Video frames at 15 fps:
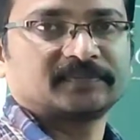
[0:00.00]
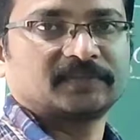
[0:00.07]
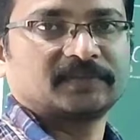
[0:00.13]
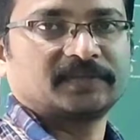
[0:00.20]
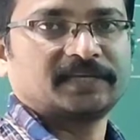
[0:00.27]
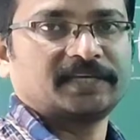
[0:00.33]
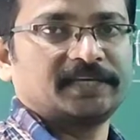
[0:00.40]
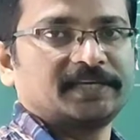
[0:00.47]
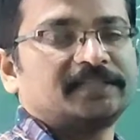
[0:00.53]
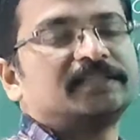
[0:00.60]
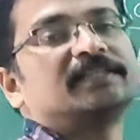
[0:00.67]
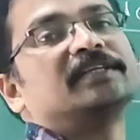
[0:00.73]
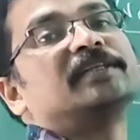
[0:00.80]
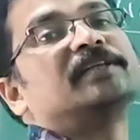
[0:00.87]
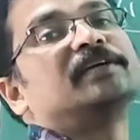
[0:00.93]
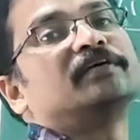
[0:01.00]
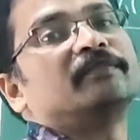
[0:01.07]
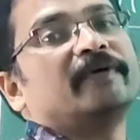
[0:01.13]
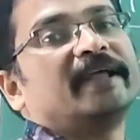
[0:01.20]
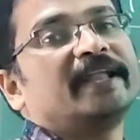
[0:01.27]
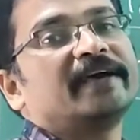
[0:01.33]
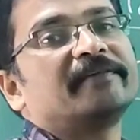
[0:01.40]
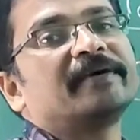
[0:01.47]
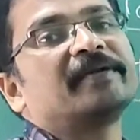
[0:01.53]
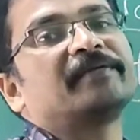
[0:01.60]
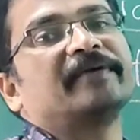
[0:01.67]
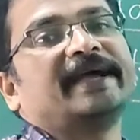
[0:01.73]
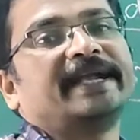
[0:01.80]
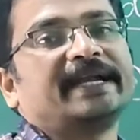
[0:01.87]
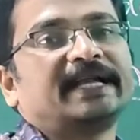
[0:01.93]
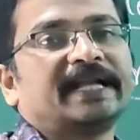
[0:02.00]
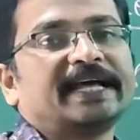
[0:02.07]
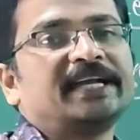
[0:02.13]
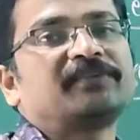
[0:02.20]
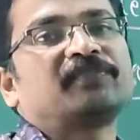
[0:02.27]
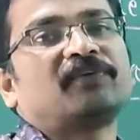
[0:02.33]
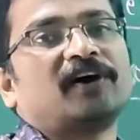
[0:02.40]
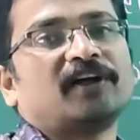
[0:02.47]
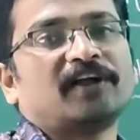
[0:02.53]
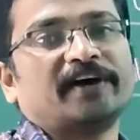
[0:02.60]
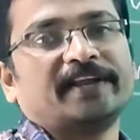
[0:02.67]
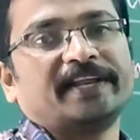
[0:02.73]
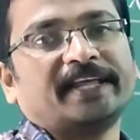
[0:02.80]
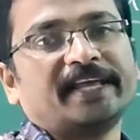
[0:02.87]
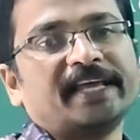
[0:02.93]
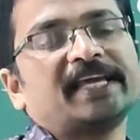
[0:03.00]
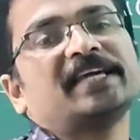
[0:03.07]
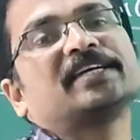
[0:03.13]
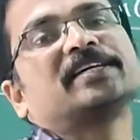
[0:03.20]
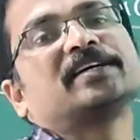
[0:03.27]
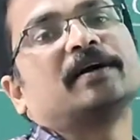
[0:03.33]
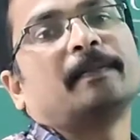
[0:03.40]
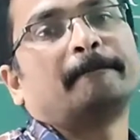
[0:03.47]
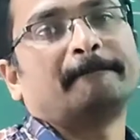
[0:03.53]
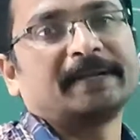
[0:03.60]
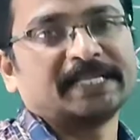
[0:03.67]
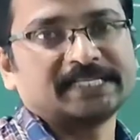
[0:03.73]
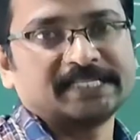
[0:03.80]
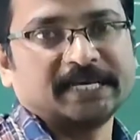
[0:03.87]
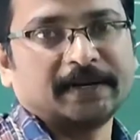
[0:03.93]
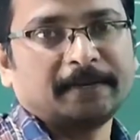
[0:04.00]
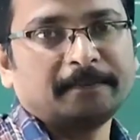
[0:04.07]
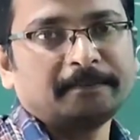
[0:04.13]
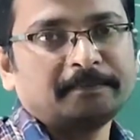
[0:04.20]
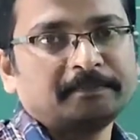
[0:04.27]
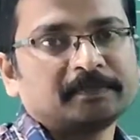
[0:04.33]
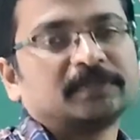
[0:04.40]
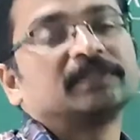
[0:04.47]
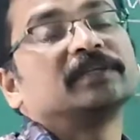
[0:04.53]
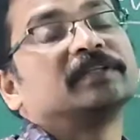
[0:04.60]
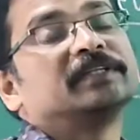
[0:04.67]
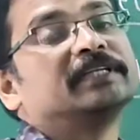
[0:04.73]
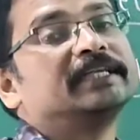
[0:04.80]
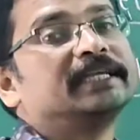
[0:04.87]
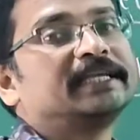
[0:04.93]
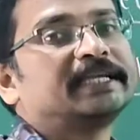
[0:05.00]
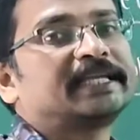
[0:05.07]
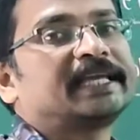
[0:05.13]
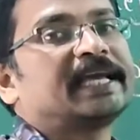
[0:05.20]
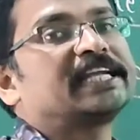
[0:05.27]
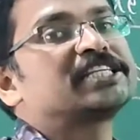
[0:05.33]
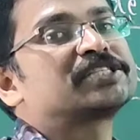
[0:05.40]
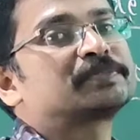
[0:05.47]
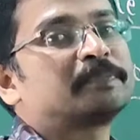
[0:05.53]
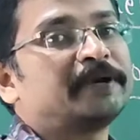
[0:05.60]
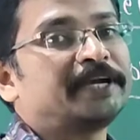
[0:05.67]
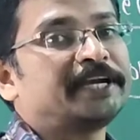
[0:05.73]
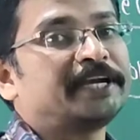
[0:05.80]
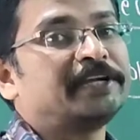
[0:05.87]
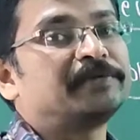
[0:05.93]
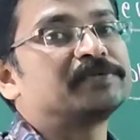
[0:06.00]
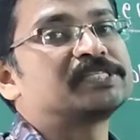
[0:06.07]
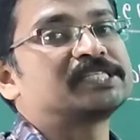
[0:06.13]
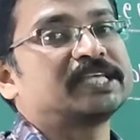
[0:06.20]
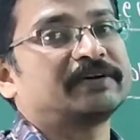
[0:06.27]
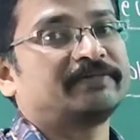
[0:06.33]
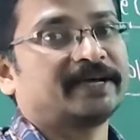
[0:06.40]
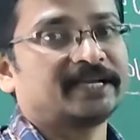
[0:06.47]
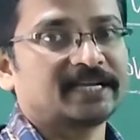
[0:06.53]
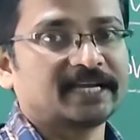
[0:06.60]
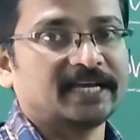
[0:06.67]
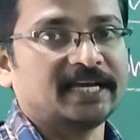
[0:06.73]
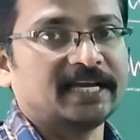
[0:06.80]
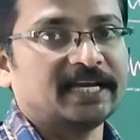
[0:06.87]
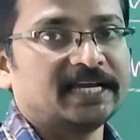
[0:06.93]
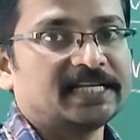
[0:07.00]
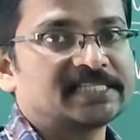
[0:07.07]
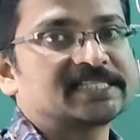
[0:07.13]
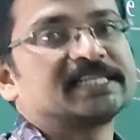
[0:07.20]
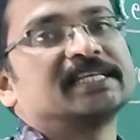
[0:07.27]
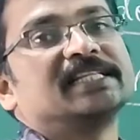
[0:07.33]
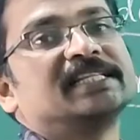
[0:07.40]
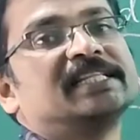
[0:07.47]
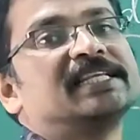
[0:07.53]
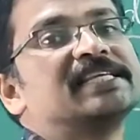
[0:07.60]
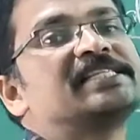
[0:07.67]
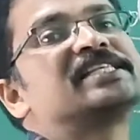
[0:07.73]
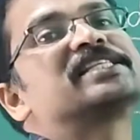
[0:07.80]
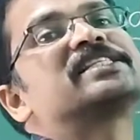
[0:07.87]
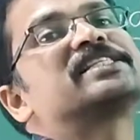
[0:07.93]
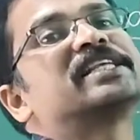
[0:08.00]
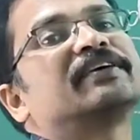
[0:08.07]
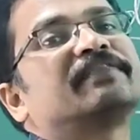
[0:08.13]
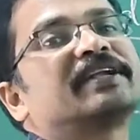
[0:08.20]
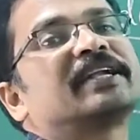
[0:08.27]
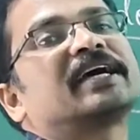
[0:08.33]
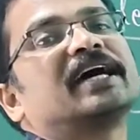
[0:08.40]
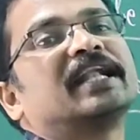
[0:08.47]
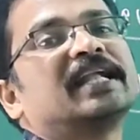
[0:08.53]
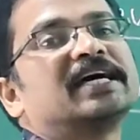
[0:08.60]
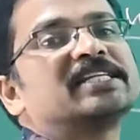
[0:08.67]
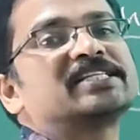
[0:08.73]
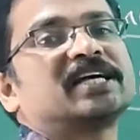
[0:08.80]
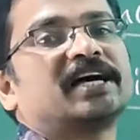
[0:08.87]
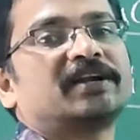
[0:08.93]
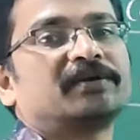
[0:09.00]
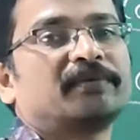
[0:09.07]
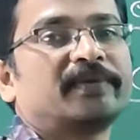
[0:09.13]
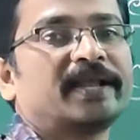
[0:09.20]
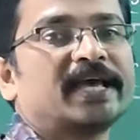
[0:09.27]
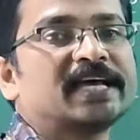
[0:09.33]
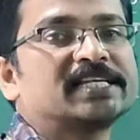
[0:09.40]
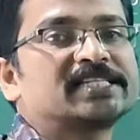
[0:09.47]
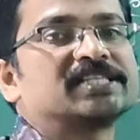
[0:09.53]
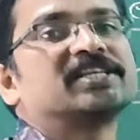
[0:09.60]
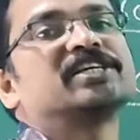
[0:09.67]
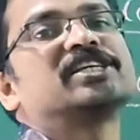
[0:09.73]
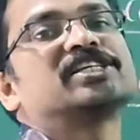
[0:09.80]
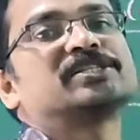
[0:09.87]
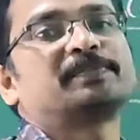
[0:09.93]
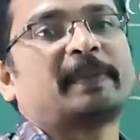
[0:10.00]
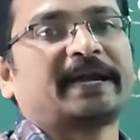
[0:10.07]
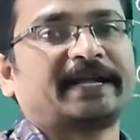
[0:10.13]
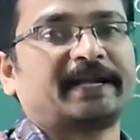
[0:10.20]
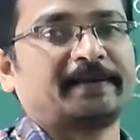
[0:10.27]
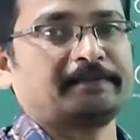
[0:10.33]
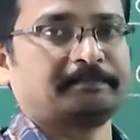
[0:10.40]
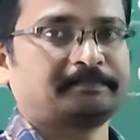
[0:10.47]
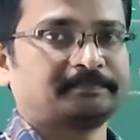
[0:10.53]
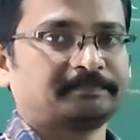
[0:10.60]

Okay, whenever white light fall on a prism, it can split into 7 colors. These 7 colors are known as spectrum.